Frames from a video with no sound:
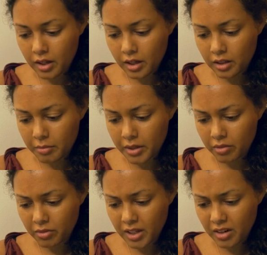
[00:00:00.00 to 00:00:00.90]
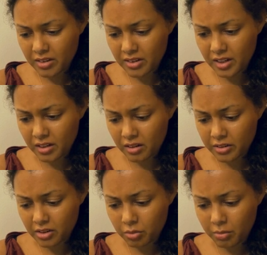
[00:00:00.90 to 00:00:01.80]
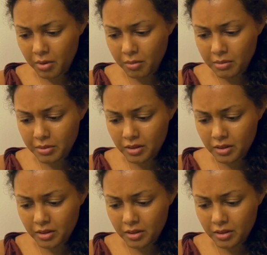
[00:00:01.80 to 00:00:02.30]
and they make it really hard to see it all because there's weird pop-ups